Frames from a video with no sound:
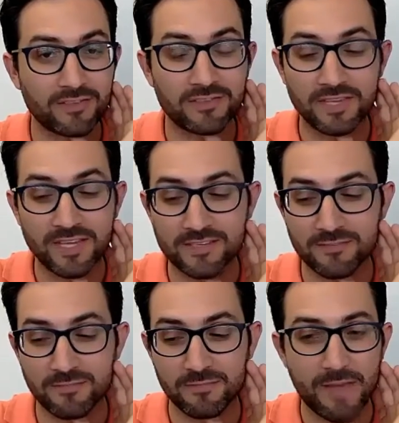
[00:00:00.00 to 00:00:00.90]

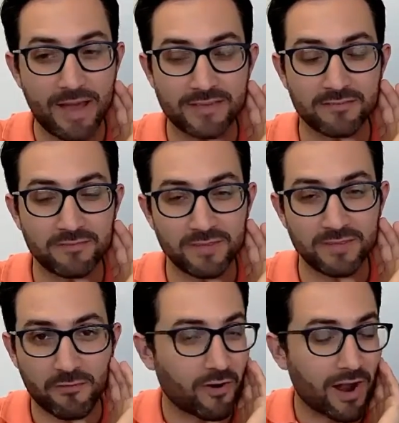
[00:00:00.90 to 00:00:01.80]
seeks massive
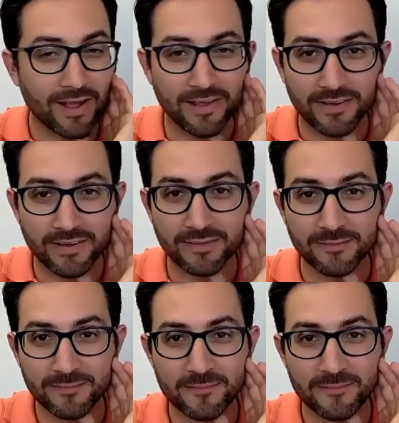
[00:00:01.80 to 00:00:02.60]
need for variety.